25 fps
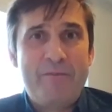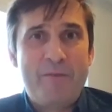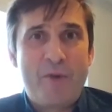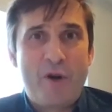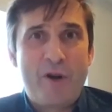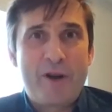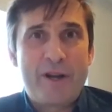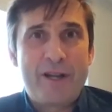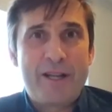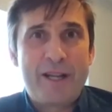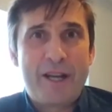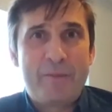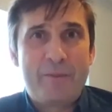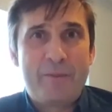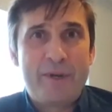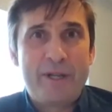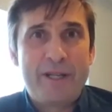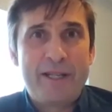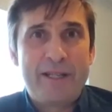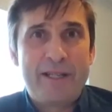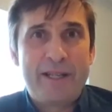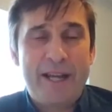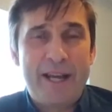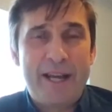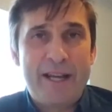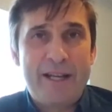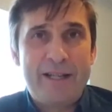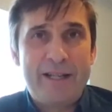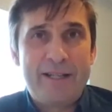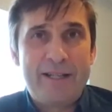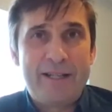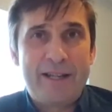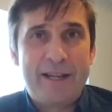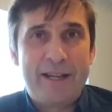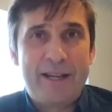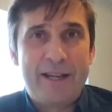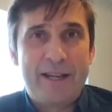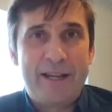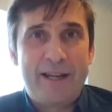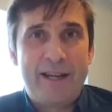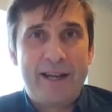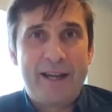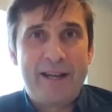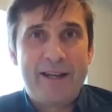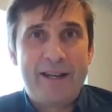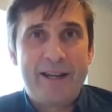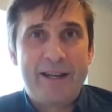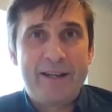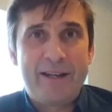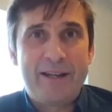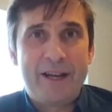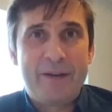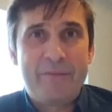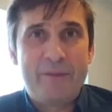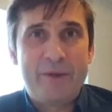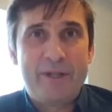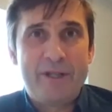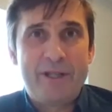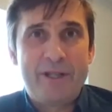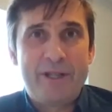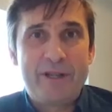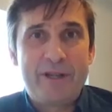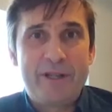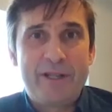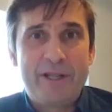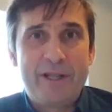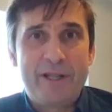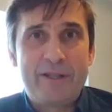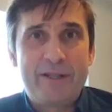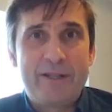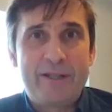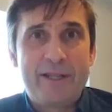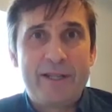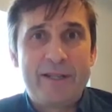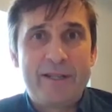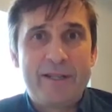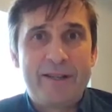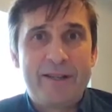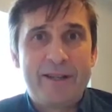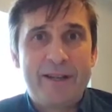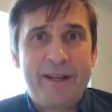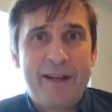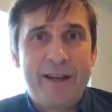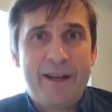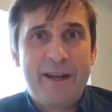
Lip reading: mining companies and governments and utilities.